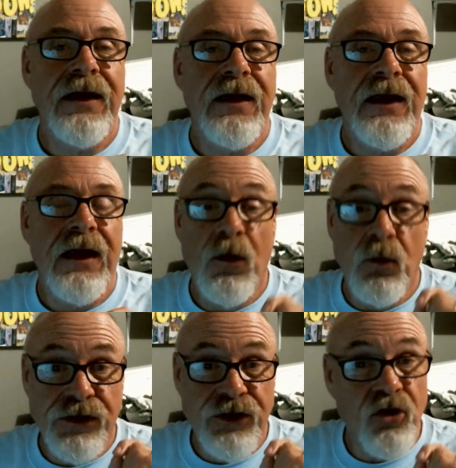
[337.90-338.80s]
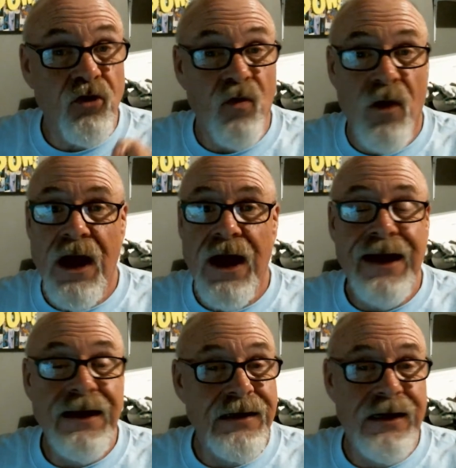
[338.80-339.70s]
He was
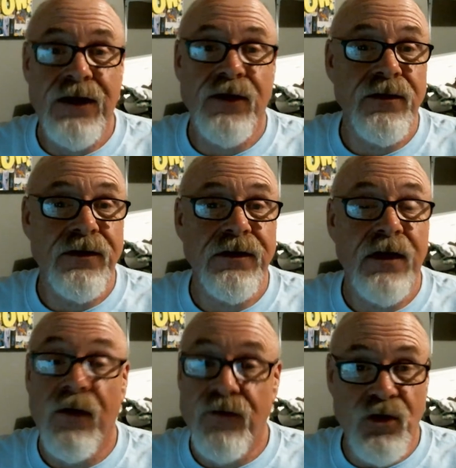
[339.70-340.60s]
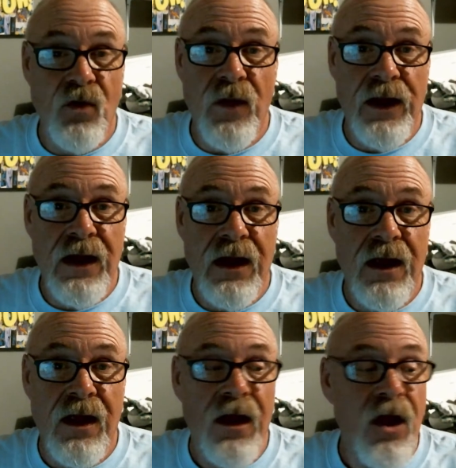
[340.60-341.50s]
crying tears of joy.
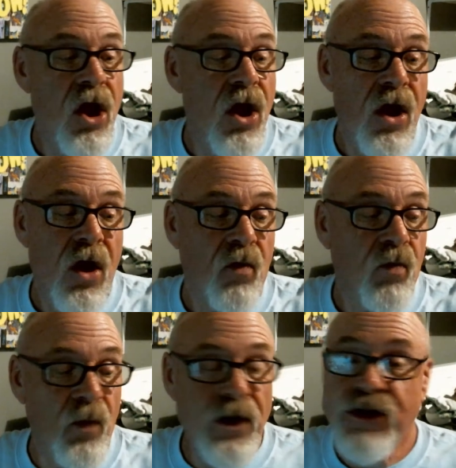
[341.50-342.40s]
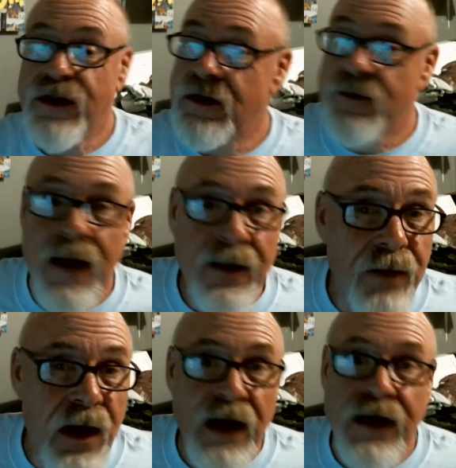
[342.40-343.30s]
Reached in his back
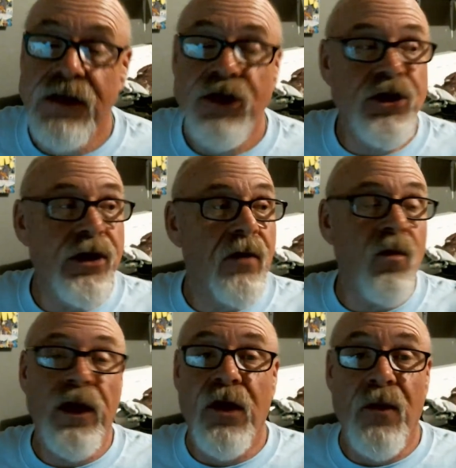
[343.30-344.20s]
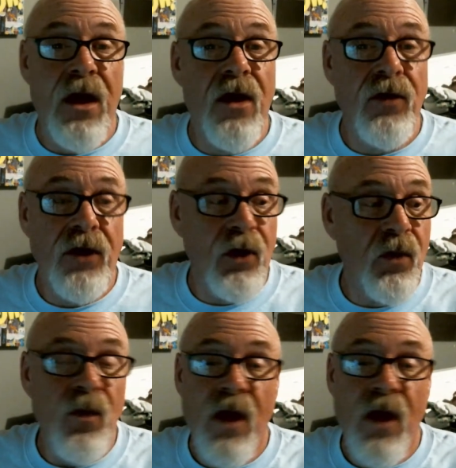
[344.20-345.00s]
pocket, "Son, what do I owe you?"